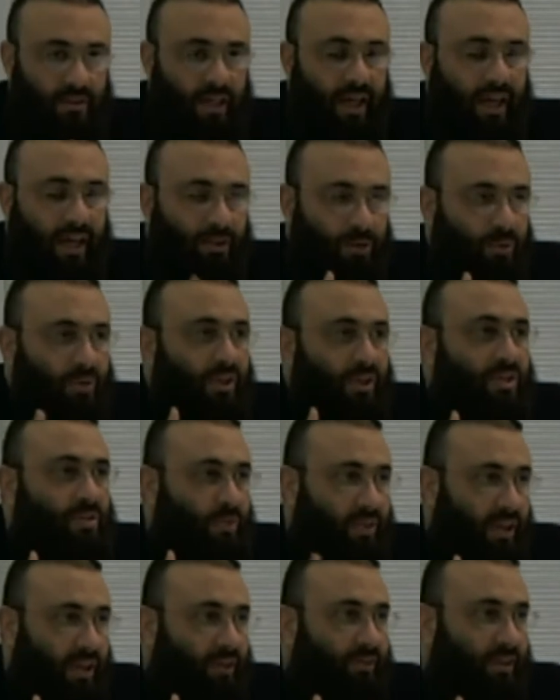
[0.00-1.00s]
and do this
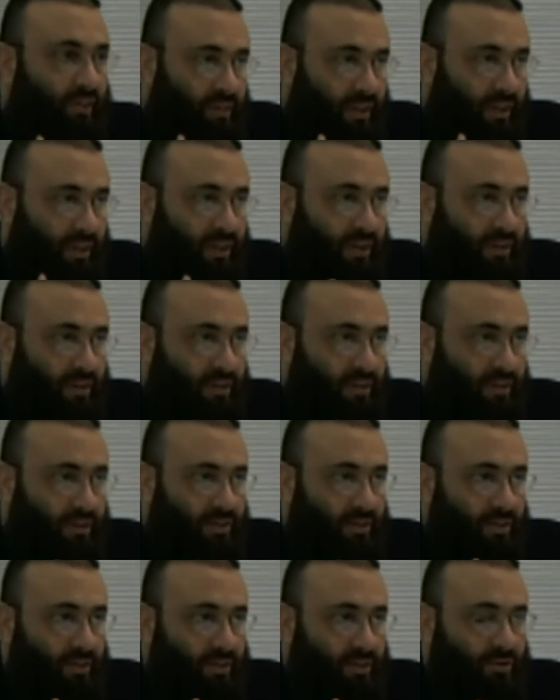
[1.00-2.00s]
with everything.
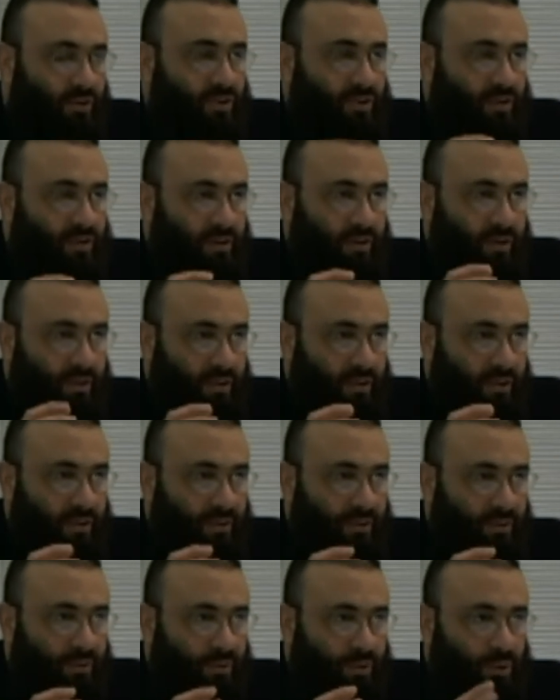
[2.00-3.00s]
Just
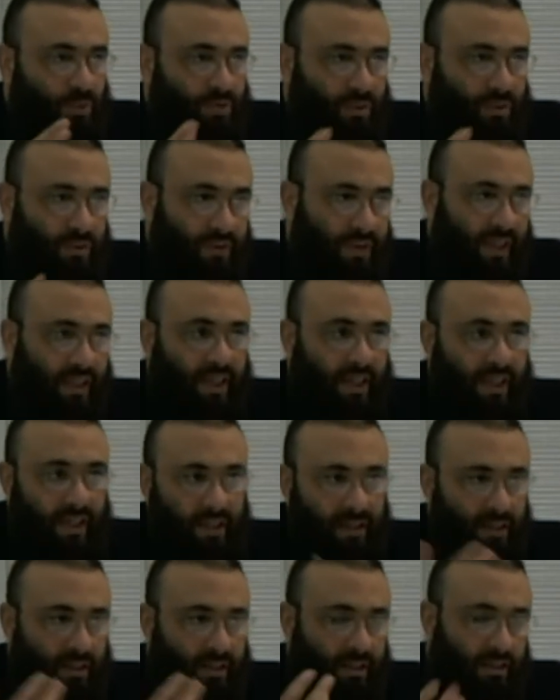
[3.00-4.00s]
don't take
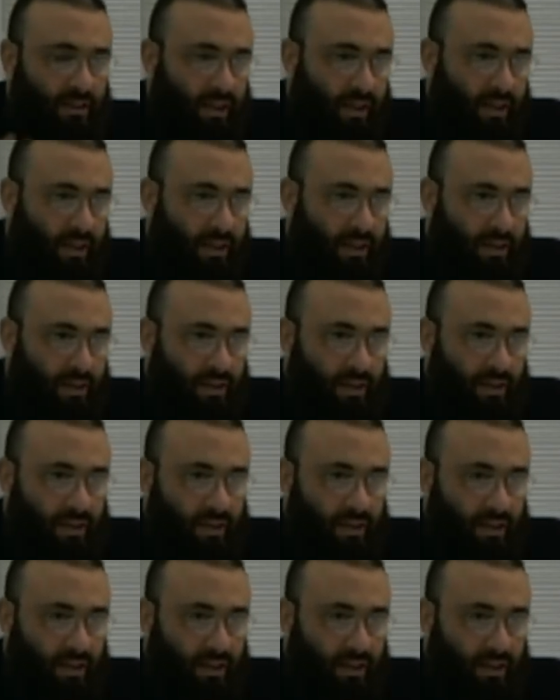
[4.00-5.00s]
any
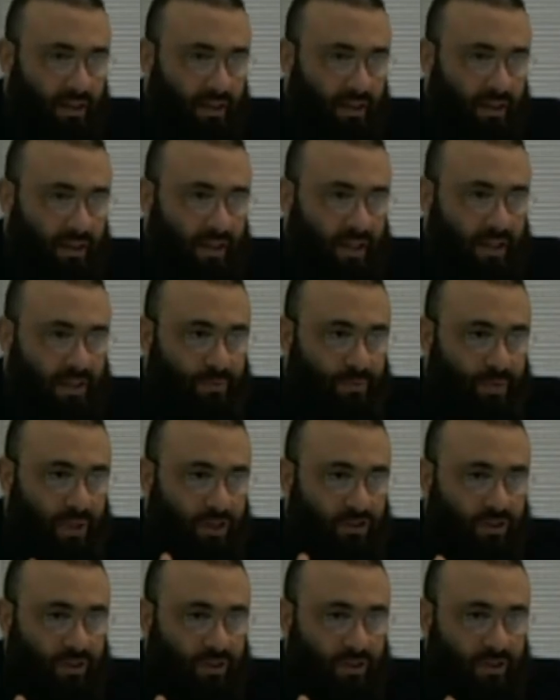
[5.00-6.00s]

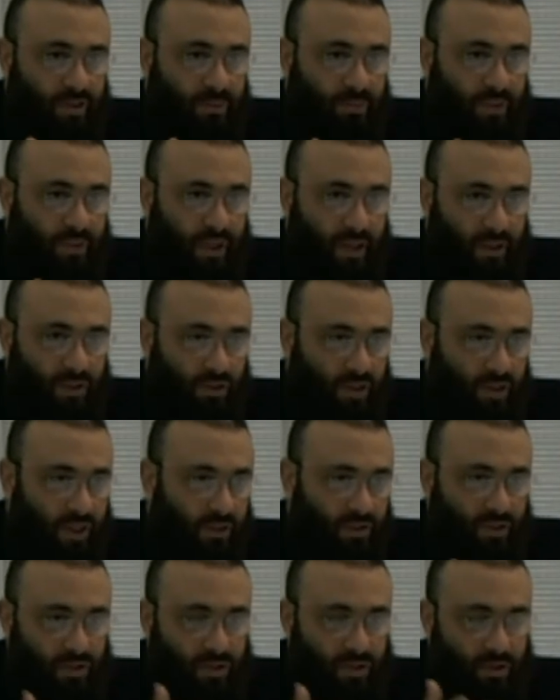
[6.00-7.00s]
expression or terminology
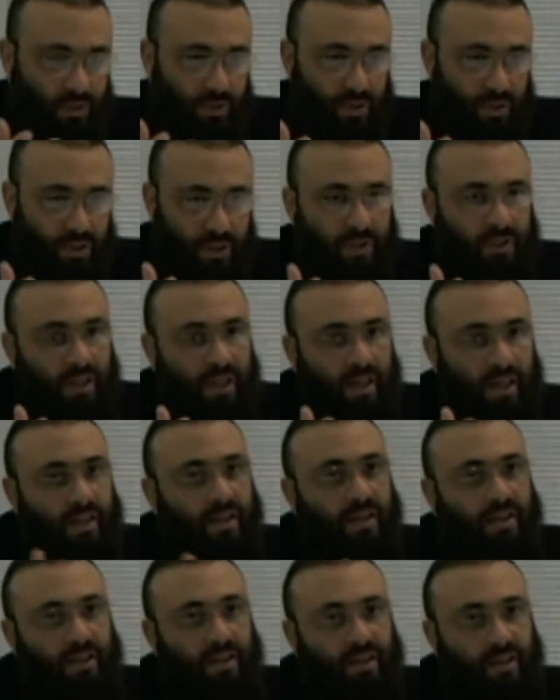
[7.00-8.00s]
and just use it
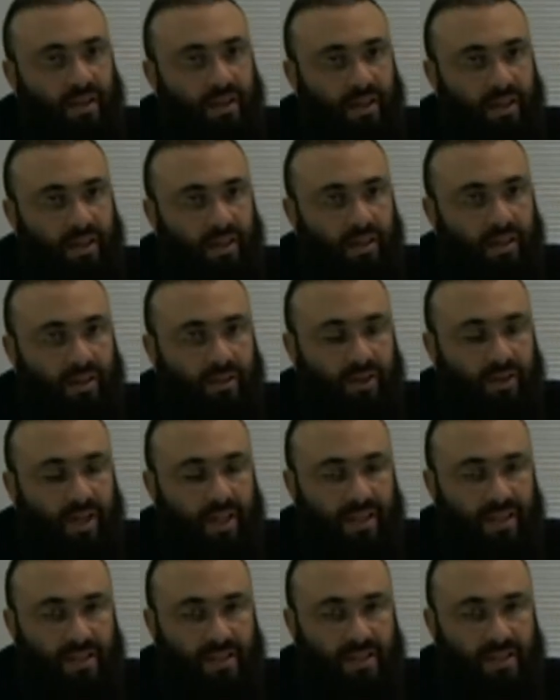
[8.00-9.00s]

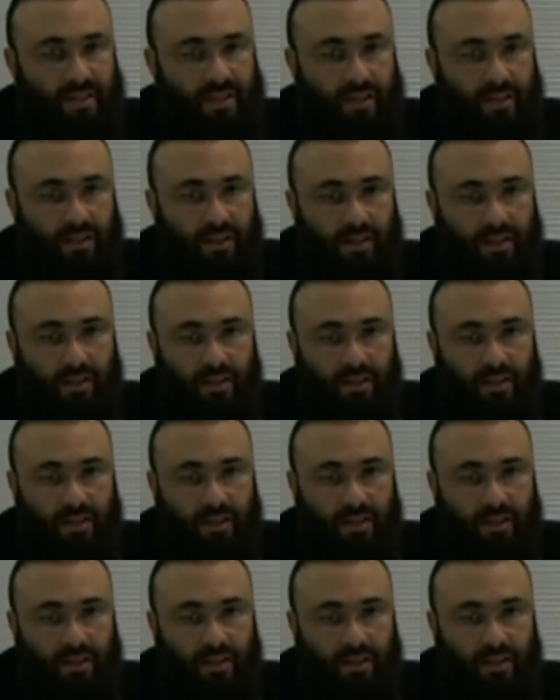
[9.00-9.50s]
recklessly,